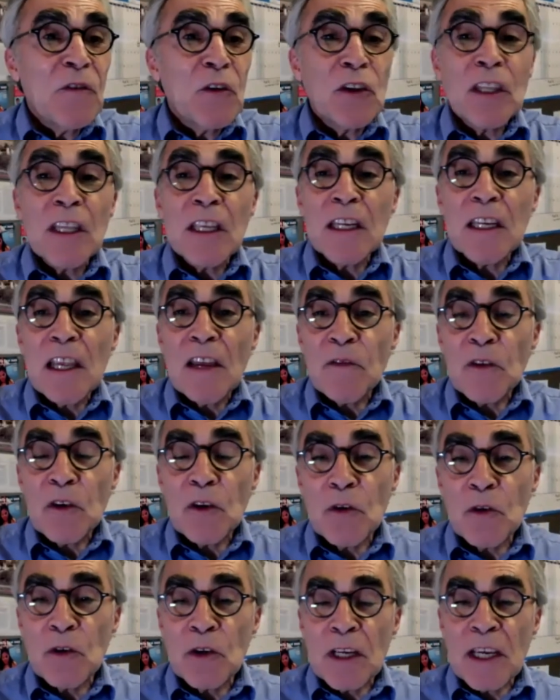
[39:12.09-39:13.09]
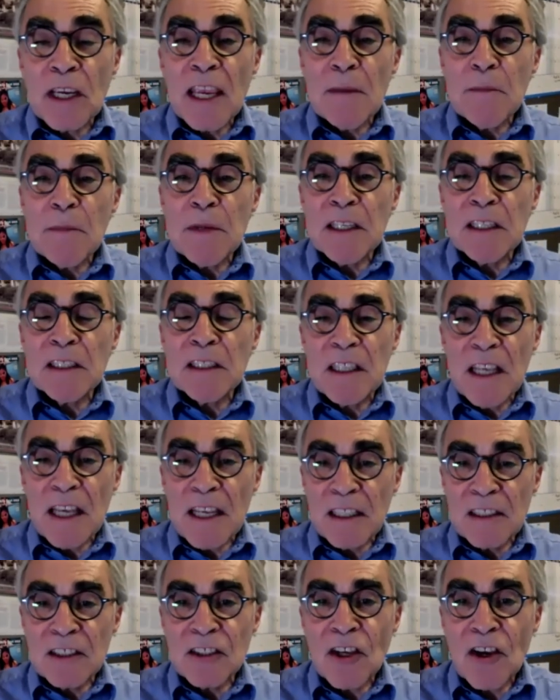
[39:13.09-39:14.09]
you came in
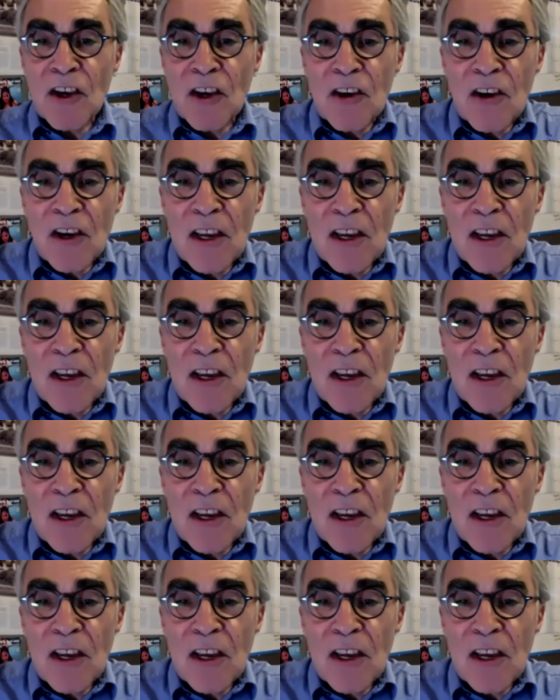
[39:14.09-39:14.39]
and saw,